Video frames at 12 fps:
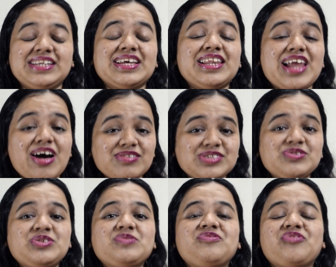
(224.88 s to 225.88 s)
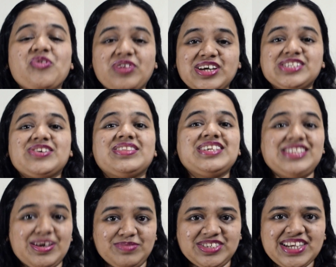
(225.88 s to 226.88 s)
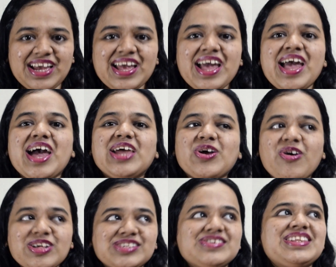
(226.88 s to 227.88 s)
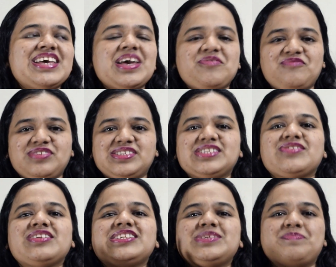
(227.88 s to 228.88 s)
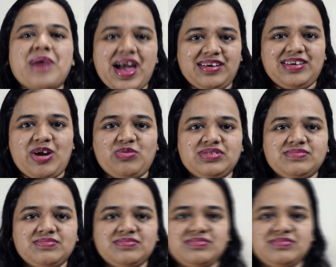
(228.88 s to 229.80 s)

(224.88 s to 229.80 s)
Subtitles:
It allows you to focus on the subject and also lay emphasis on its background.